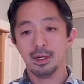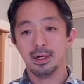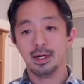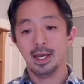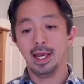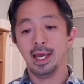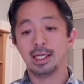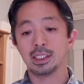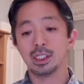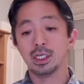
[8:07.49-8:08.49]

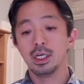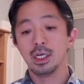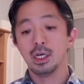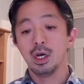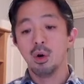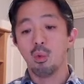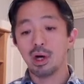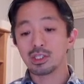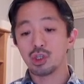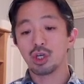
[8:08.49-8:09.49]
And
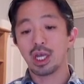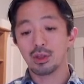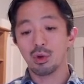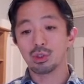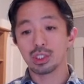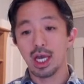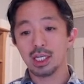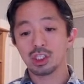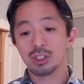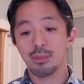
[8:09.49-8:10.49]
once you get those
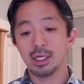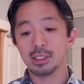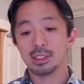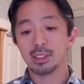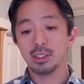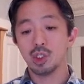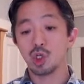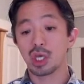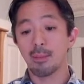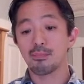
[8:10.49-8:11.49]
estimates, you
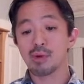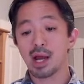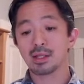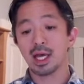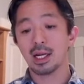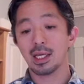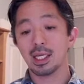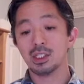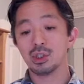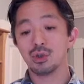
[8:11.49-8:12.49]
can plug that
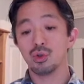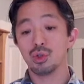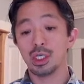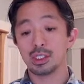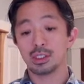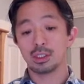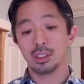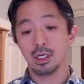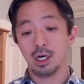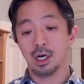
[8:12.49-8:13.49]
into this
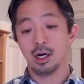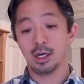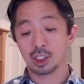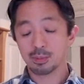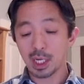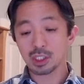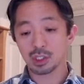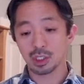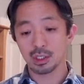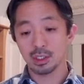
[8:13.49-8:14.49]
uh,
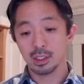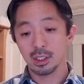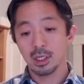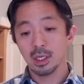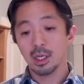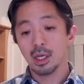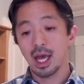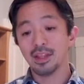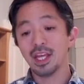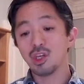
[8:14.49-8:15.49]
expression
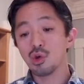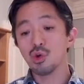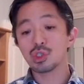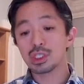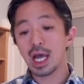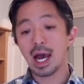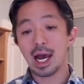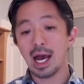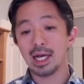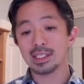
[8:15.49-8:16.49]
and then use that
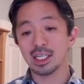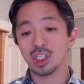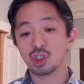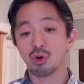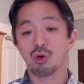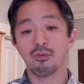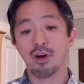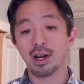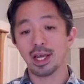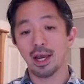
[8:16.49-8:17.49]
as additional
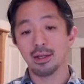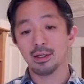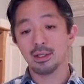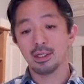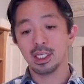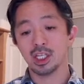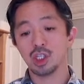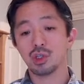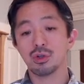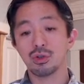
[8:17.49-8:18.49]
covariate in
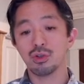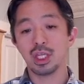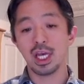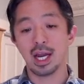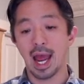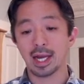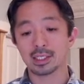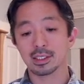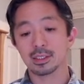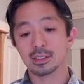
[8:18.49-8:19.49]
addition to t and
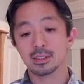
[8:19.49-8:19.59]
x.